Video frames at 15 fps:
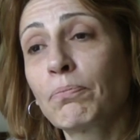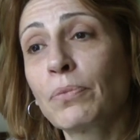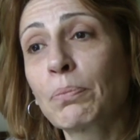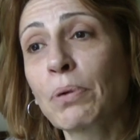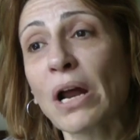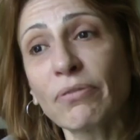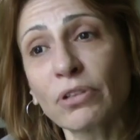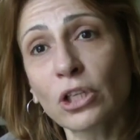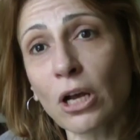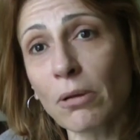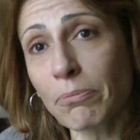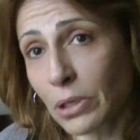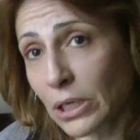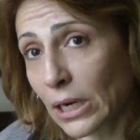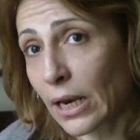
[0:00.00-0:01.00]
Private
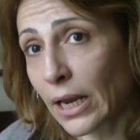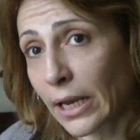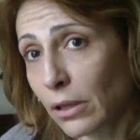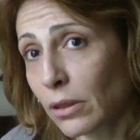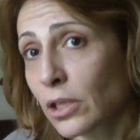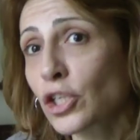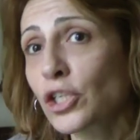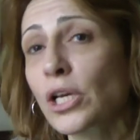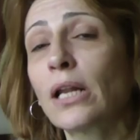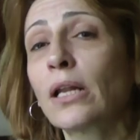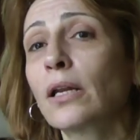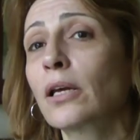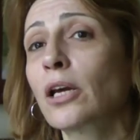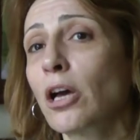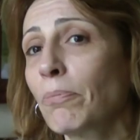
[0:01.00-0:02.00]
company like the
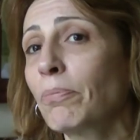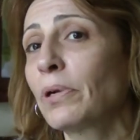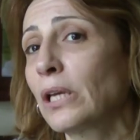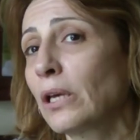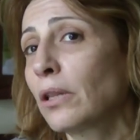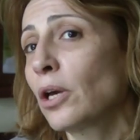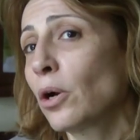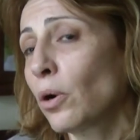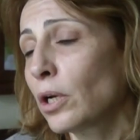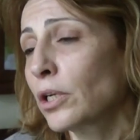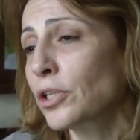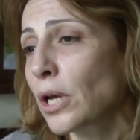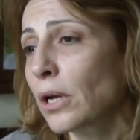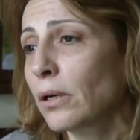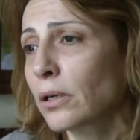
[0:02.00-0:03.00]
Shell company, the oil
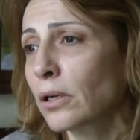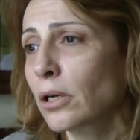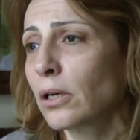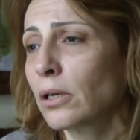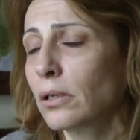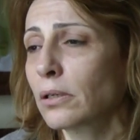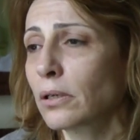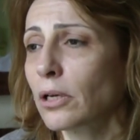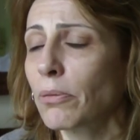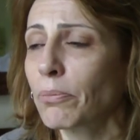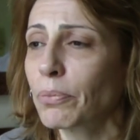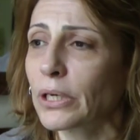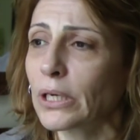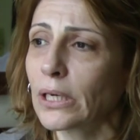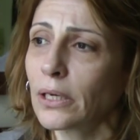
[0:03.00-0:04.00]
Shell
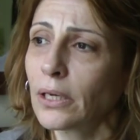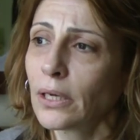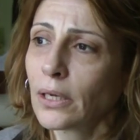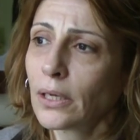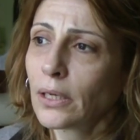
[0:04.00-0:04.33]
company.